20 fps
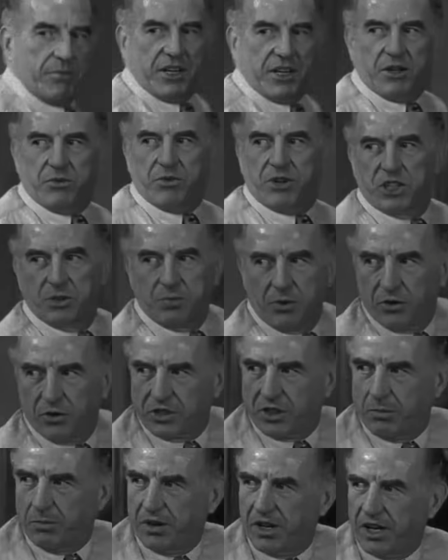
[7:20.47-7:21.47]
me that we're supposed
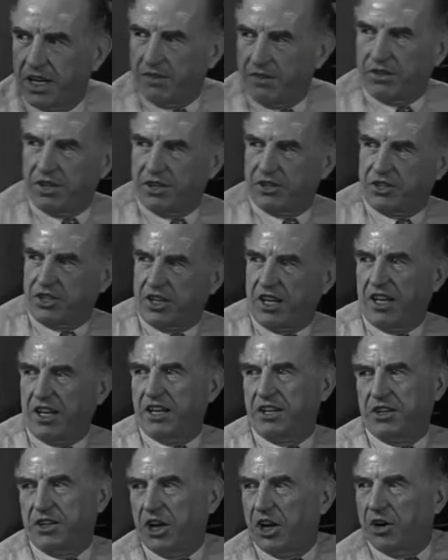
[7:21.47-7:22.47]
to believe this
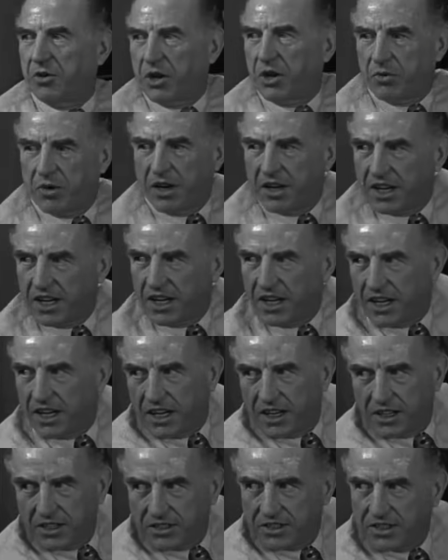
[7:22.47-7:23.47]
kid, knowing what he
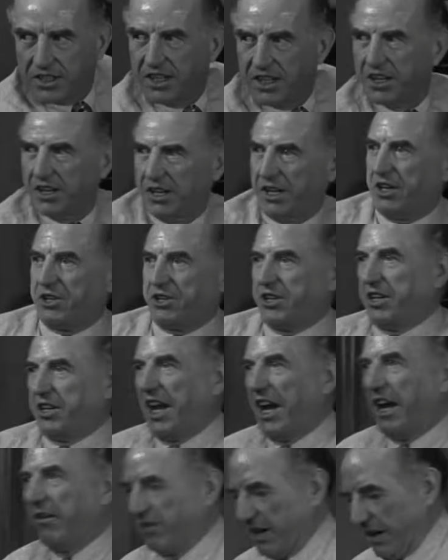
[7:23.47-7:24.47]
is? Listen,
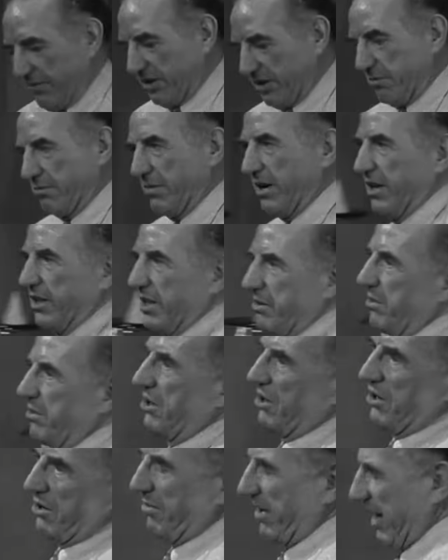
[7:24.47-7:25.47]
I've lived among them
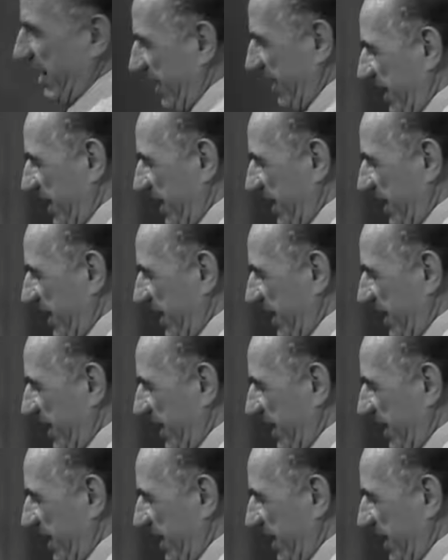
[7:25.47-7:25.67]
all my